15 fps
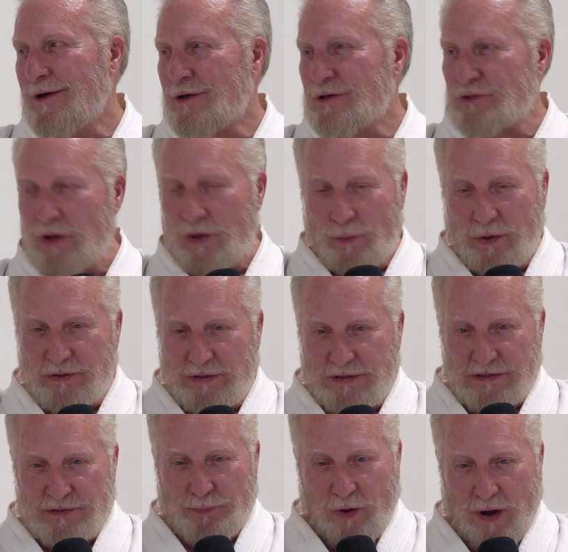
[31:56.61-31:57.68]
So I went to
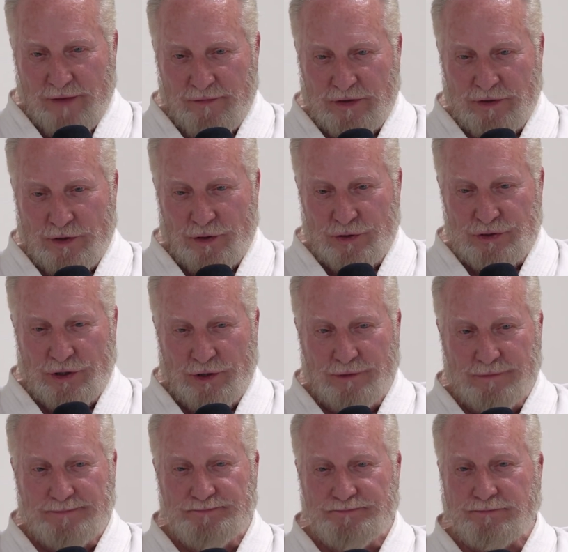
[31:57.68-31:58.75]
his private
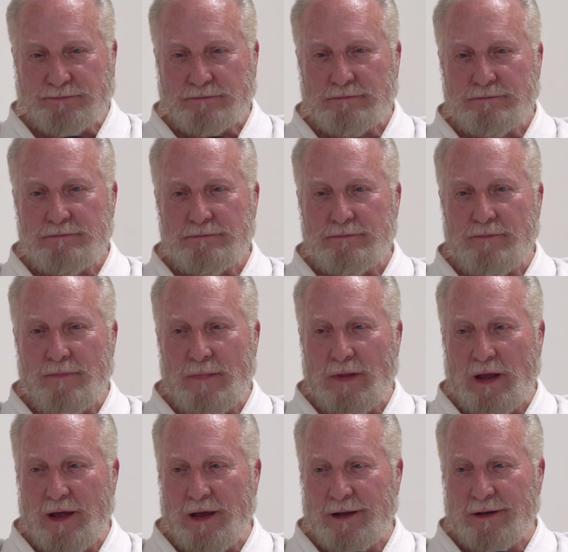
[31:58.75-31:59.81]
dojo
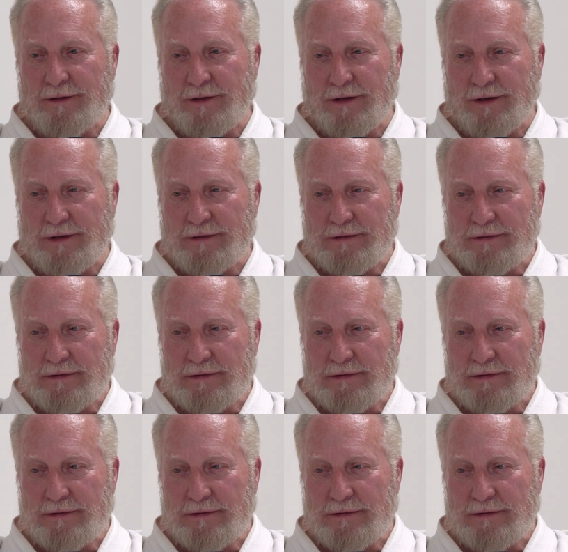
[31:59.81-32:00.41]
and